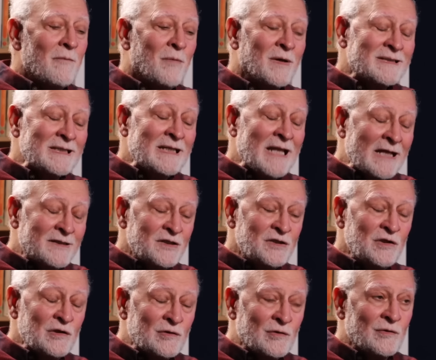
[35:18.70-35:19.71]
But in
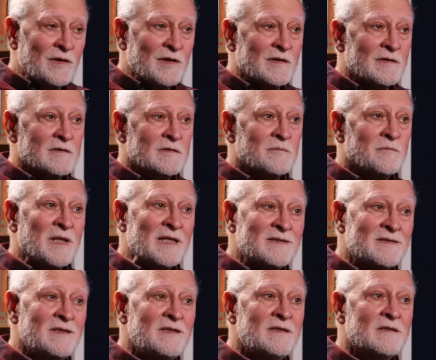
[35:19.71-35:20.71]
addition to this,
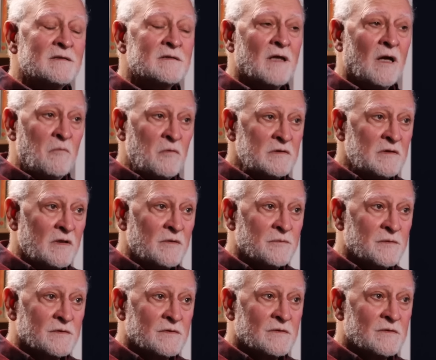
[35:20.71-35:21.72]
Palestinians are
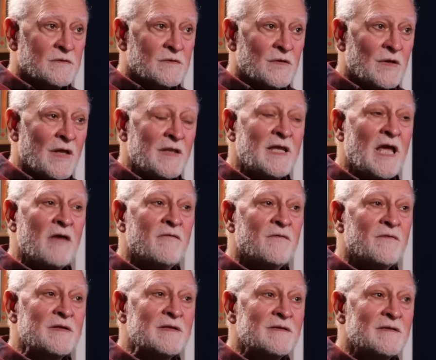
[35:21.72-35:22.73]
Muslims, and
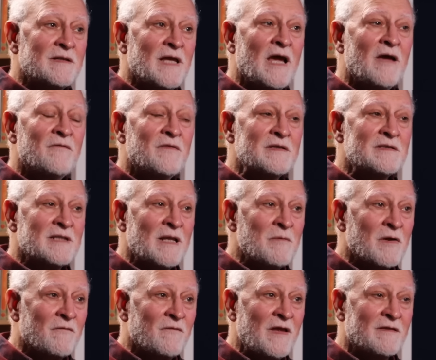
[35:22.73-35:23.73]
they have
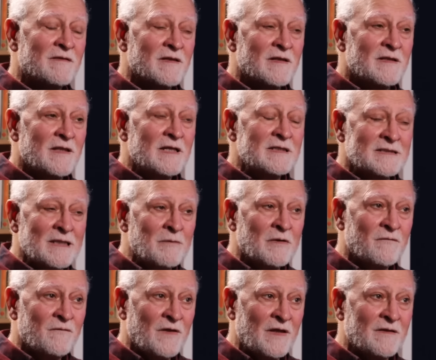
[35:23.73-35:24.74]
Islamic faith. The
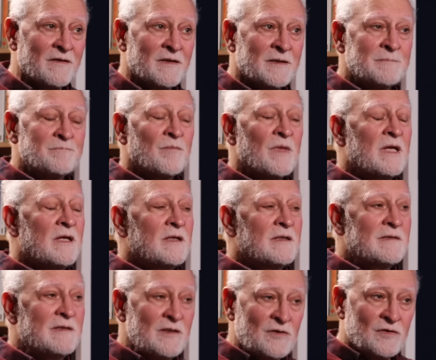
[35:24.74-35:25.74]
Islamic faith
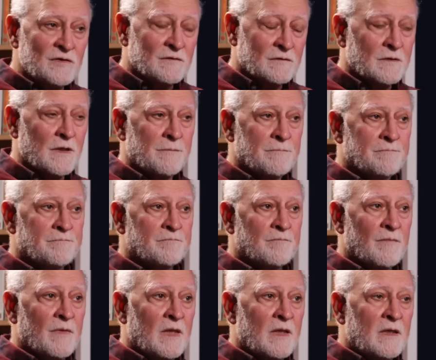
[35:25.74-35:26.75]
teaches them
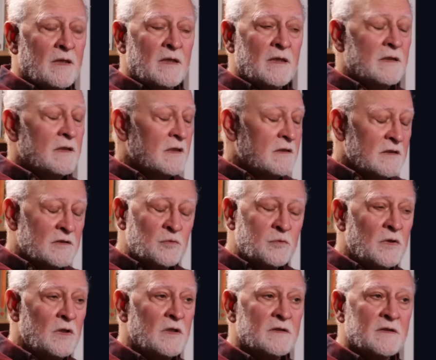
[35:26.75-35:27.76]
that
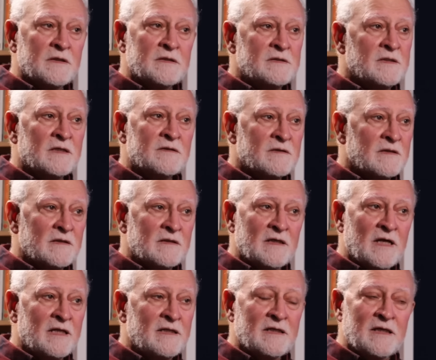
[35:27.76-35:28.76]
this world is not
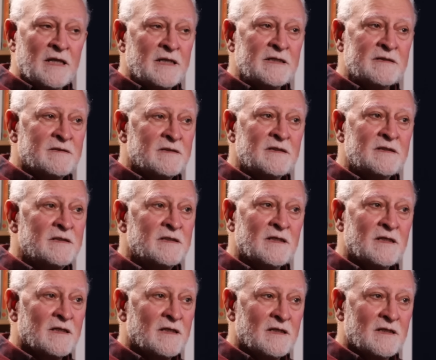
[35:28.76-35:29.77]
an
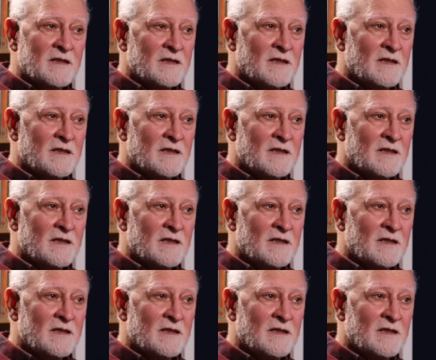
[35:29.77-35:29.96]
eternal